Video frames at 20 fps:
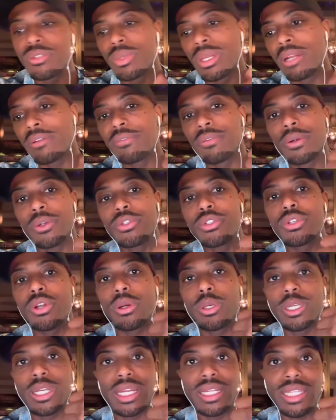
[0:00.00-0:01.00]
when I first
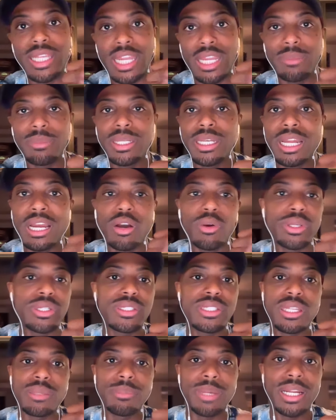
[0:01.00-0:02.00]
started, I came in, I always
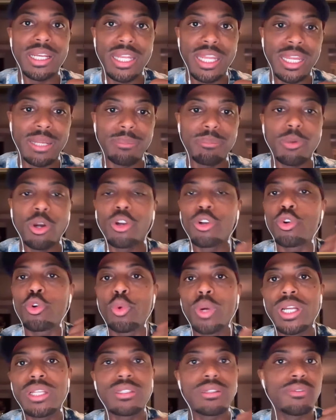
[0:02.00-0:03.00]
said my name,
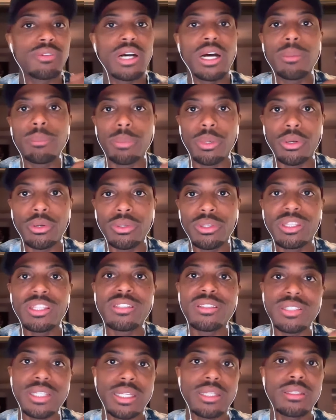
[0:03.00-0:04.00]
Marquett Devon Burton, the
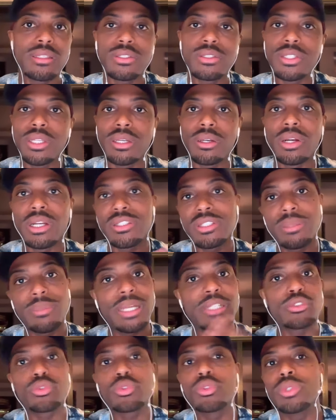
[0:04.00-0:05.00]
Saint, the Sinner. I said my
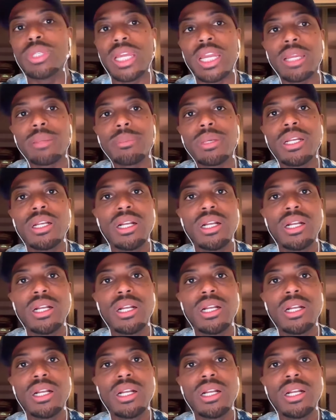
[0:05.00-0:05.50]
true name.